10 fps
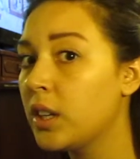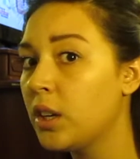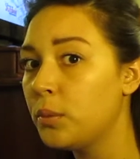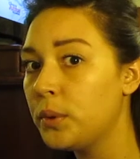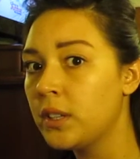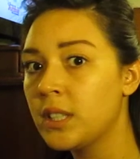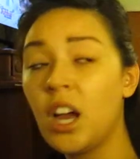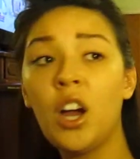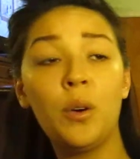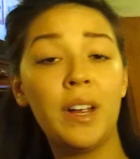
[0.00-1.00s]
Hope you can see.
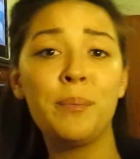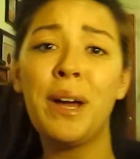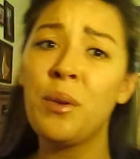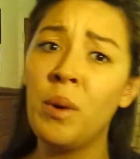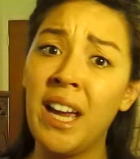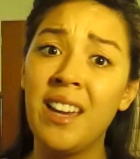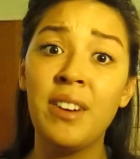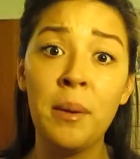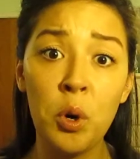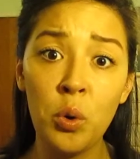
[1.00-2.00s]
Oh, and by the way, if
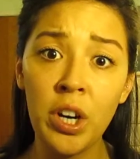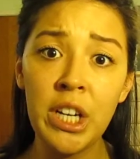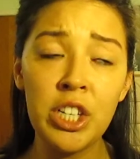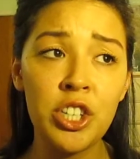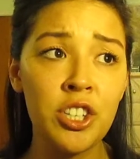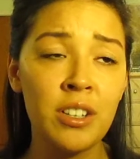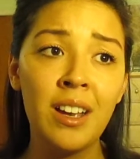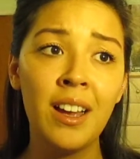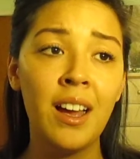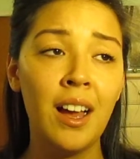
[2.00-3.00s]
I'm orange,
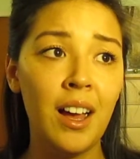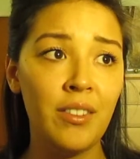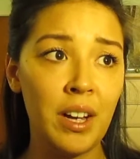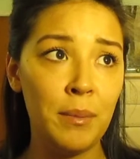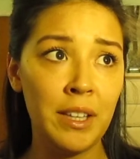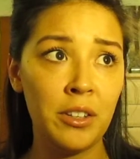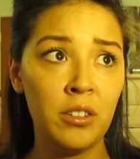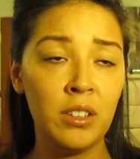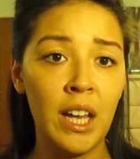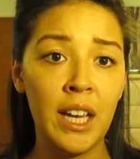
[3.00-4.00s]
I've got my
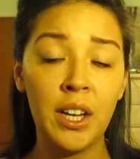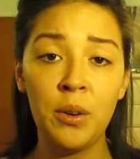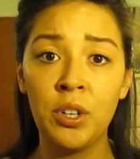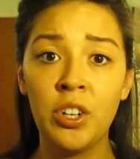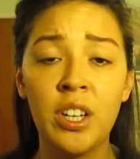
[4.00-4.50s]
little light going on